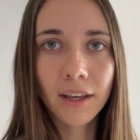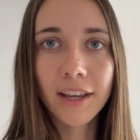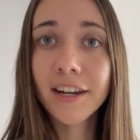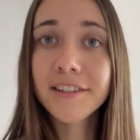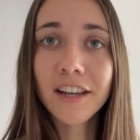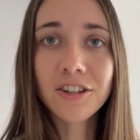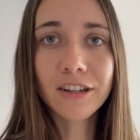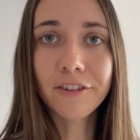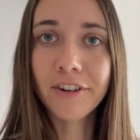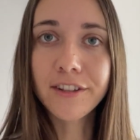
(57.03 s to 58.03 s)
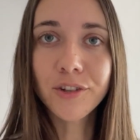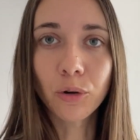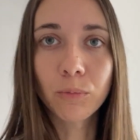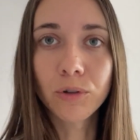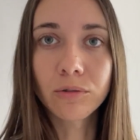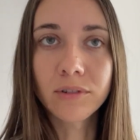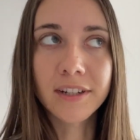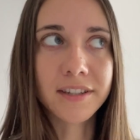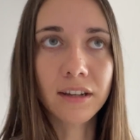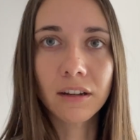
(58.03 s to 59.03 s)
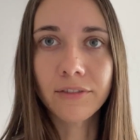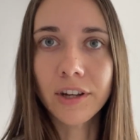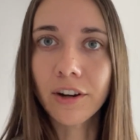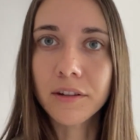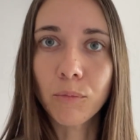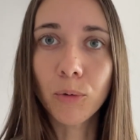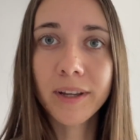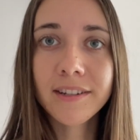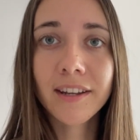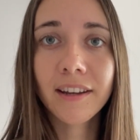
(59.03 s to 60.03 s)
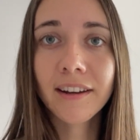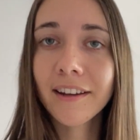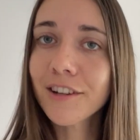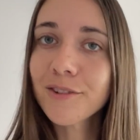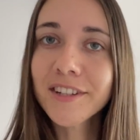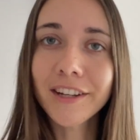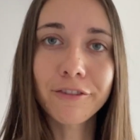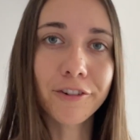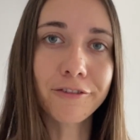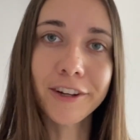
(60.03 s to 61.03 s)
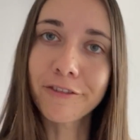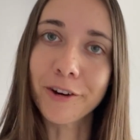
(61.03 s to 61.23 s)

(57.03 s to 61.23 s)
It is actually a friend's home who doesn't live here at the moment, and I get to stay here for free for a